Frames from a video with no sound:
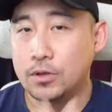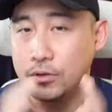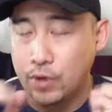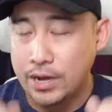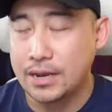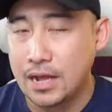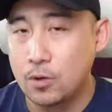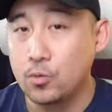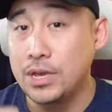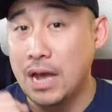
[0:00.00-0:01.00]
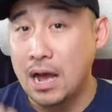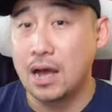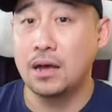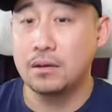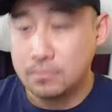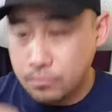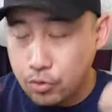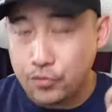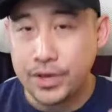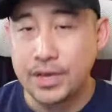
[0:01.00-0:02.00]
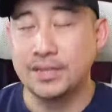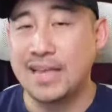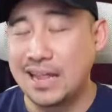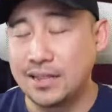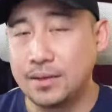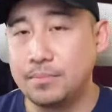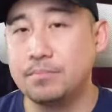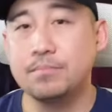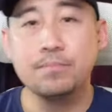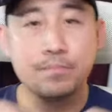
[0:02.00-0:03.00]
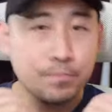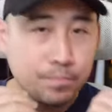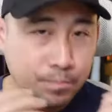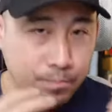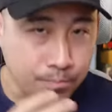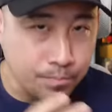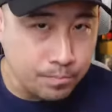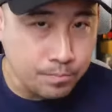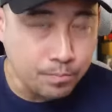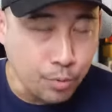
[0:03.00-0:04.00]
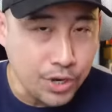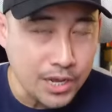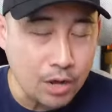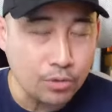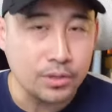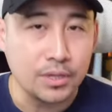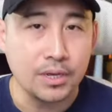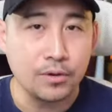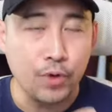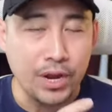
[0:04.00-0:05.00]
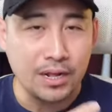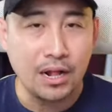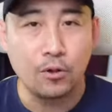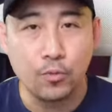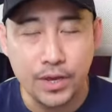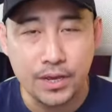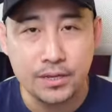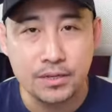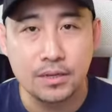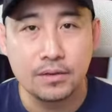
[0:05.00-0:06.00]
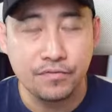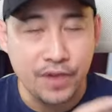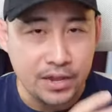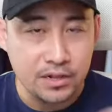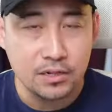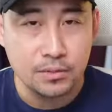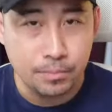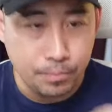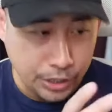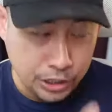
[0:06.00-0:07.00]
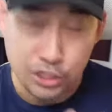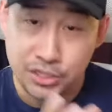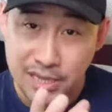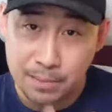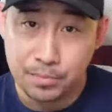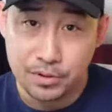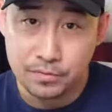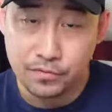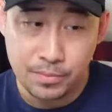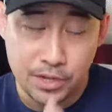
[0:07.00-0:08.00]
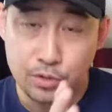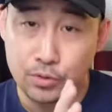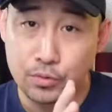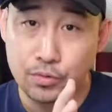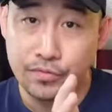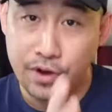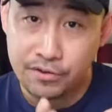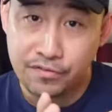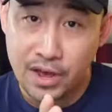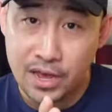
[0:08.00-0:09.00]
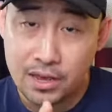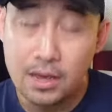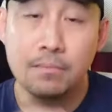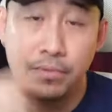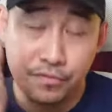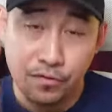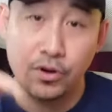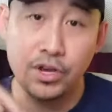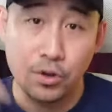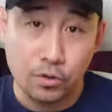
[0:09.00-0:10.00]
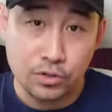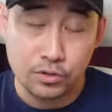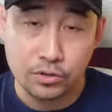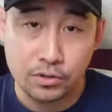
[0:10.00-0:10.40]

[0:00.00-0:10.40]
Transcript: Right now, we are moving in tandem, putting out the red Gullwing final production sample for me to verify before it goes